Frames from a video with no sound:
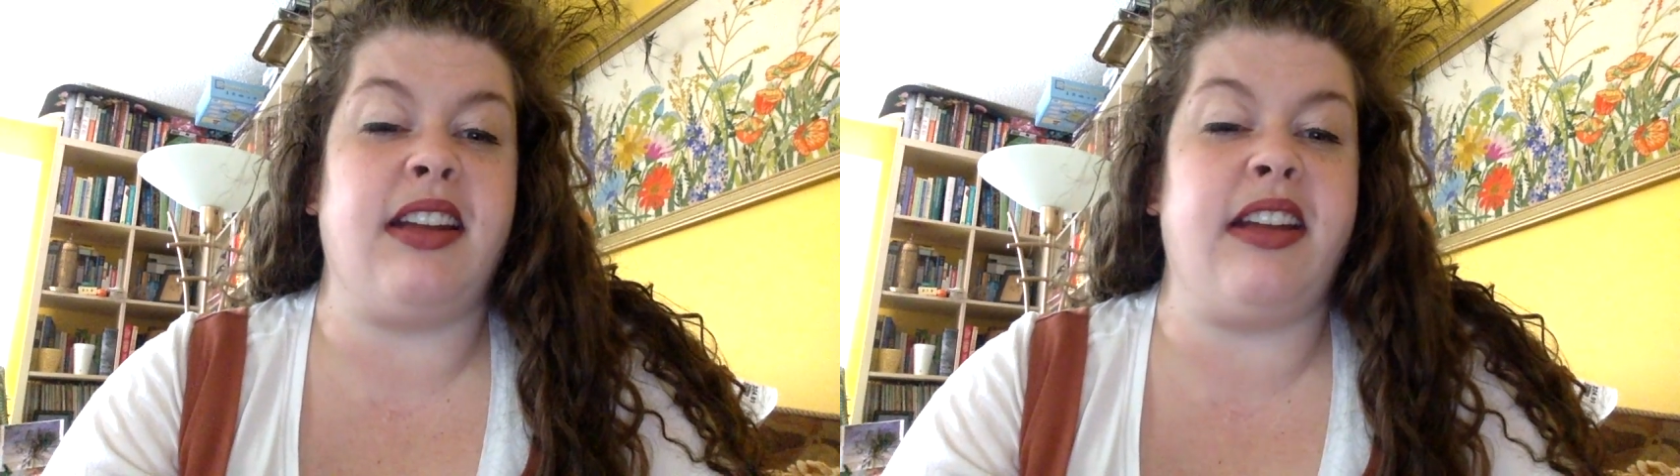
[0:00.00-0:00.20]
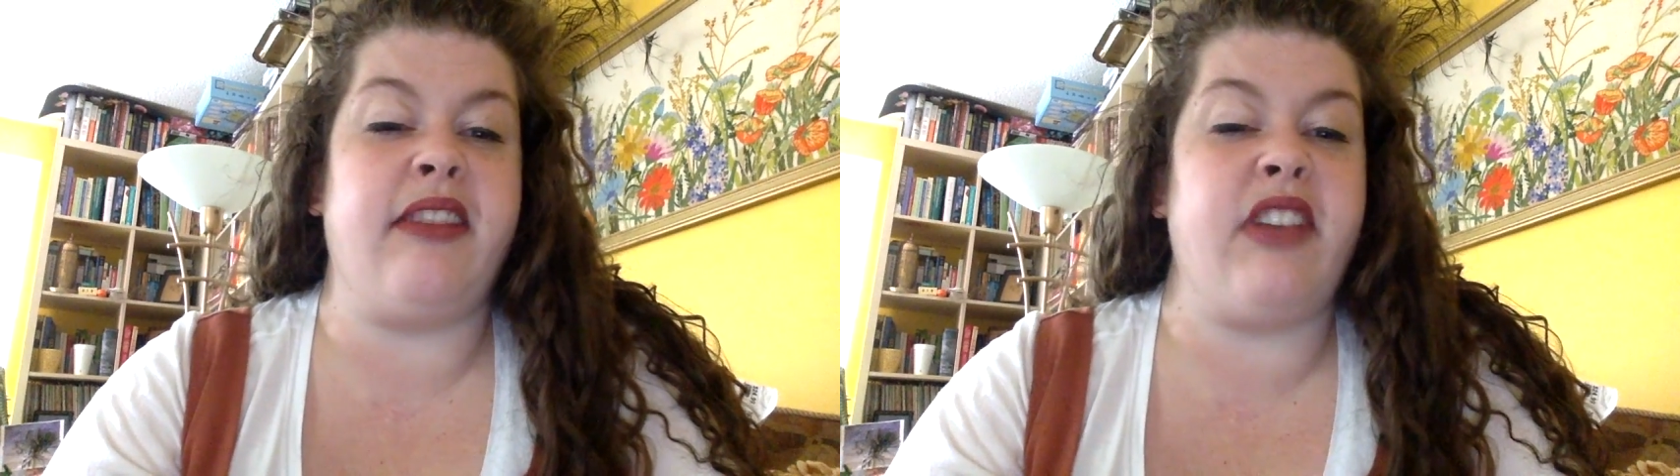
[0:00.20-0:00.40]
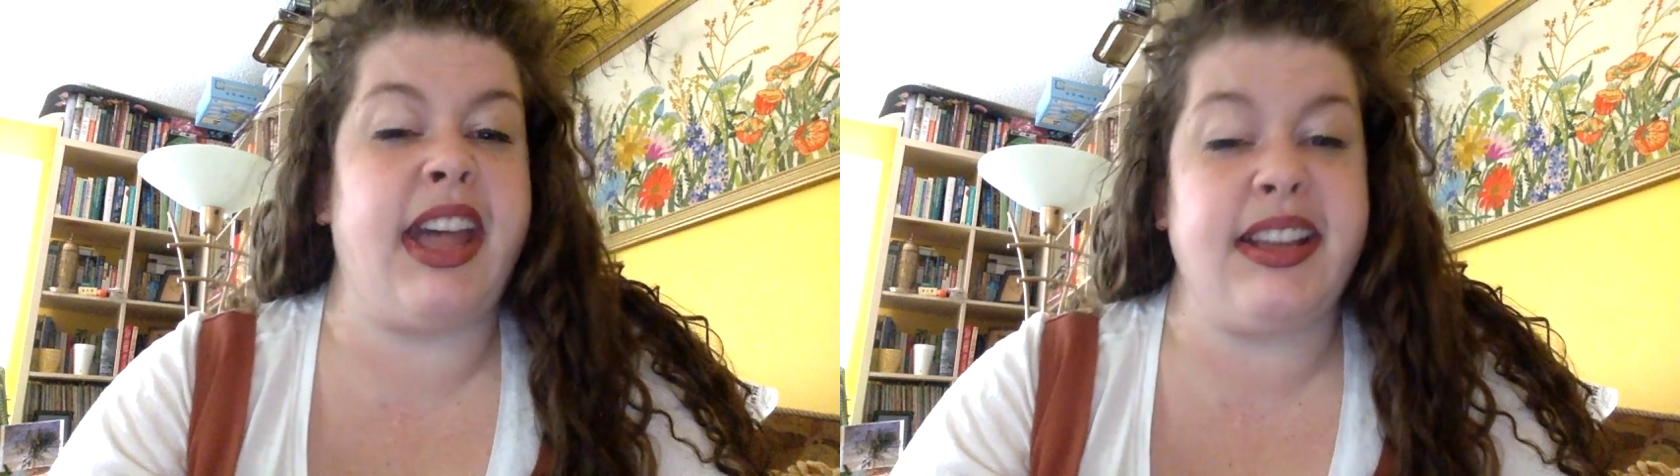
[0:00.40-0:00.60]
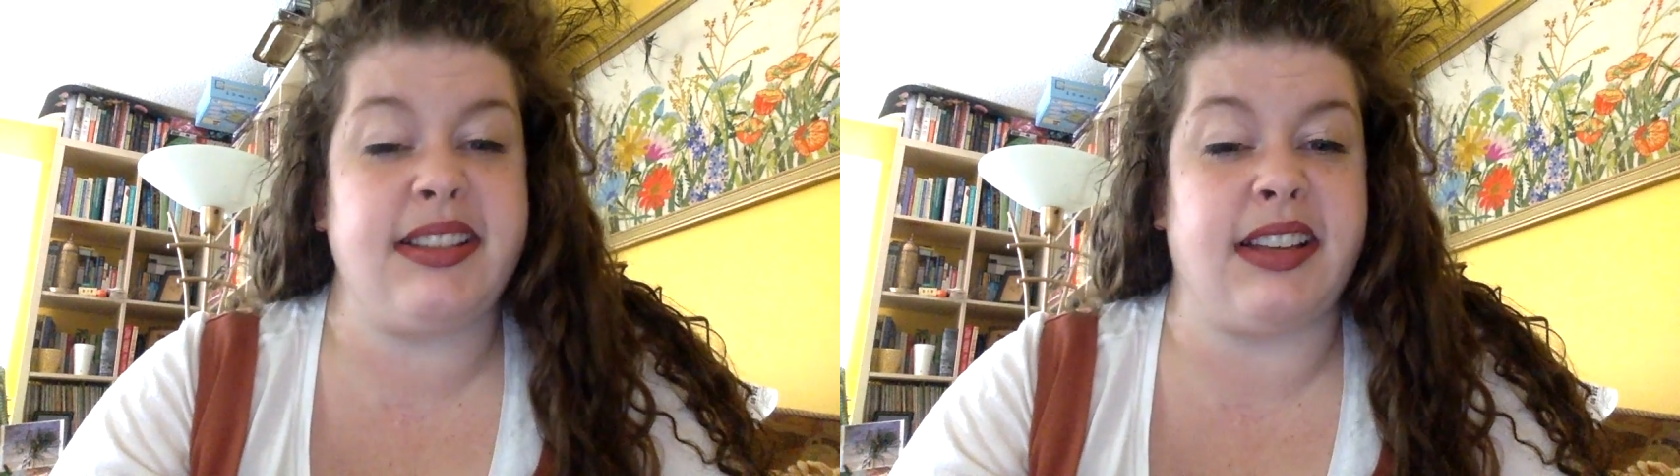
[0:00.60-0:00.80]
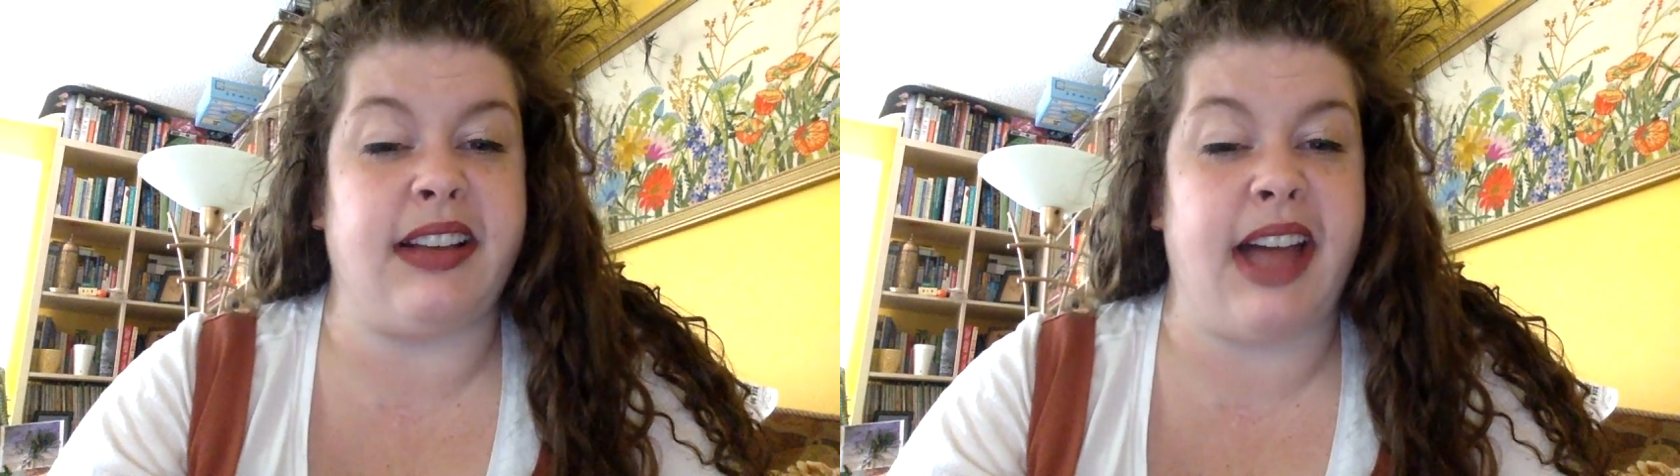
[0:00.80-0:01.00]
If
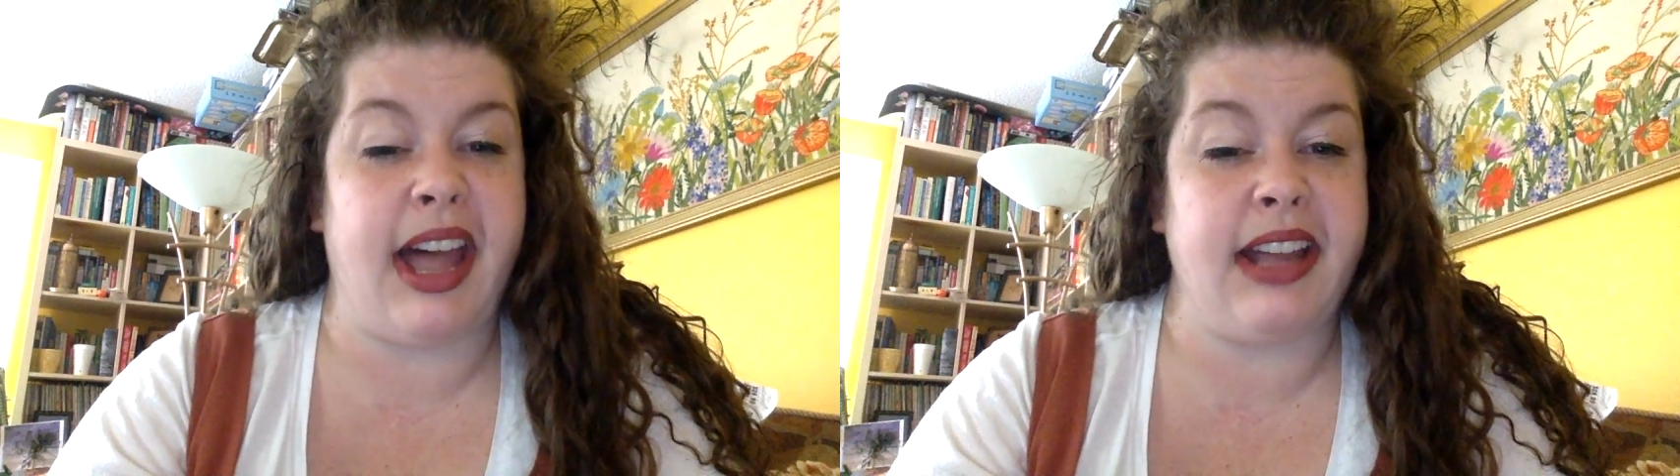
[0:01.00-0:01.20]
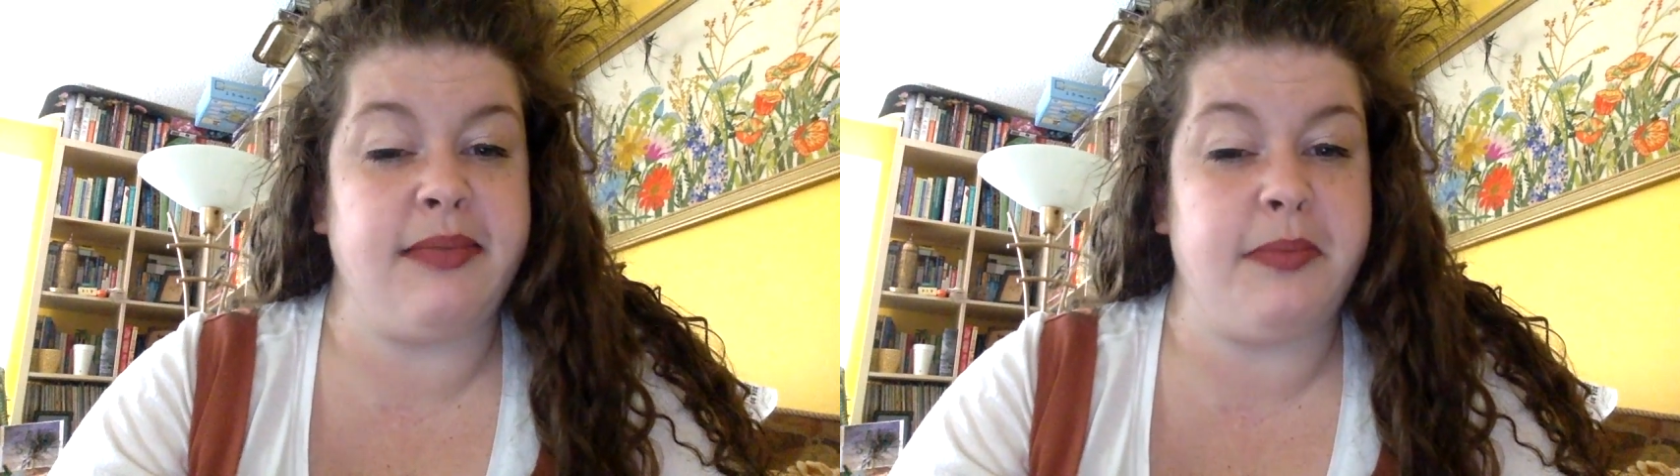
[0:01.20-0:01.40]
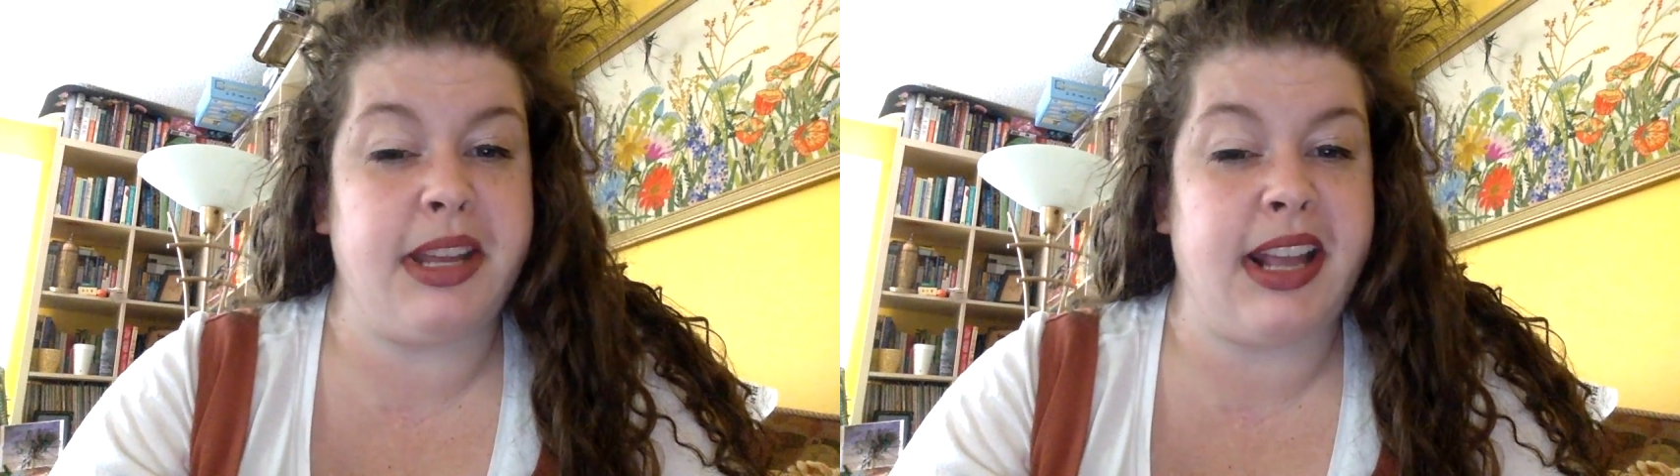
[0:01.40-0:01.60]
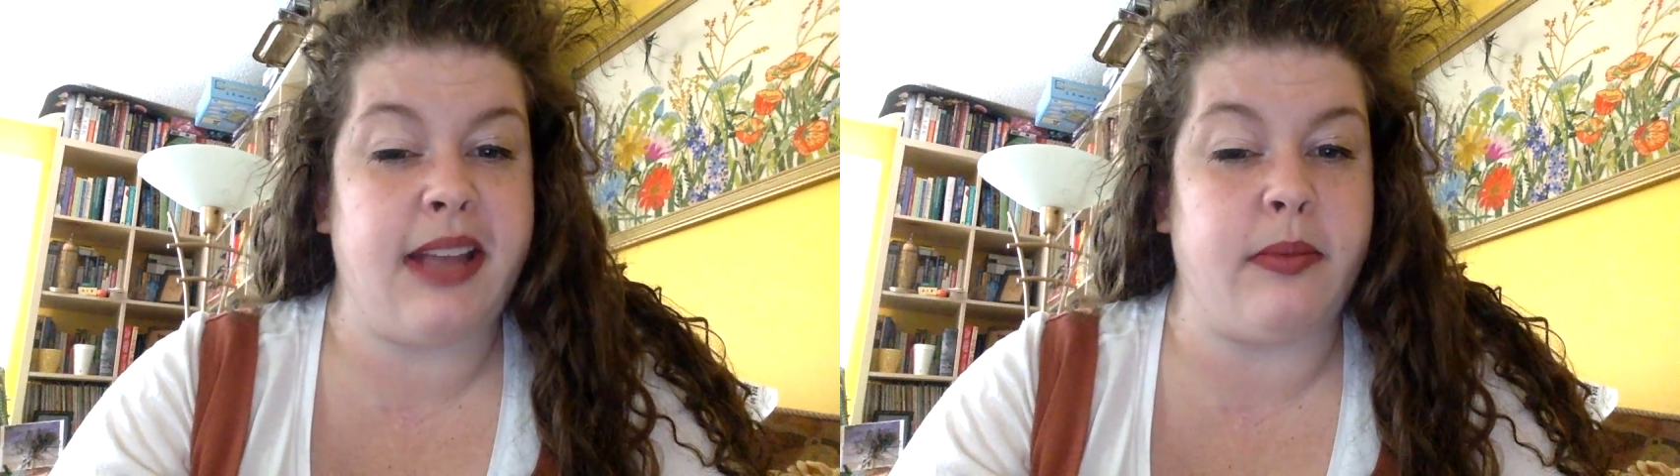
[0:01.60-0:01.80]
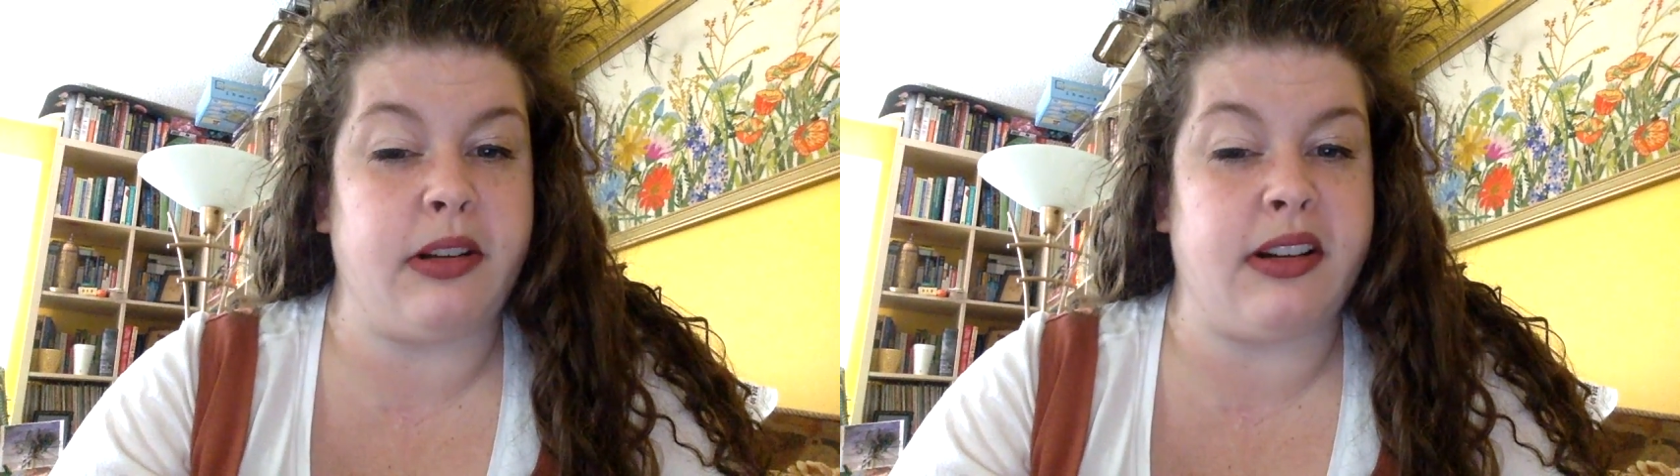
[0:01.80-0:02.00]
Hazel hadn't been
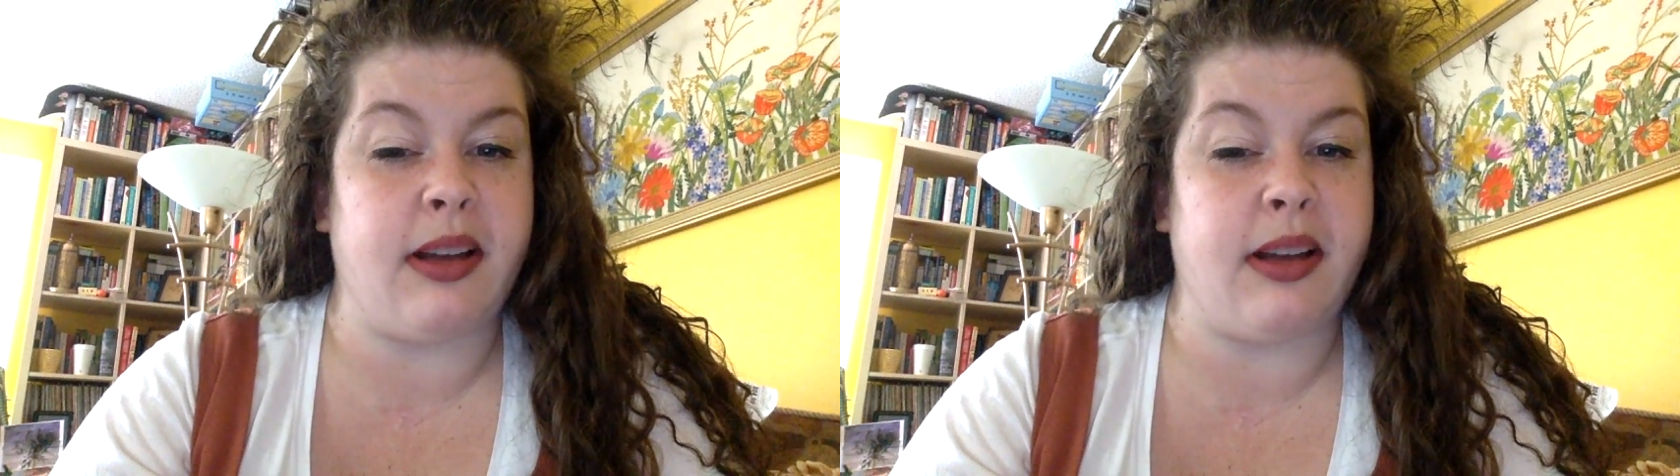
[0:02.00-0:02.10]
able to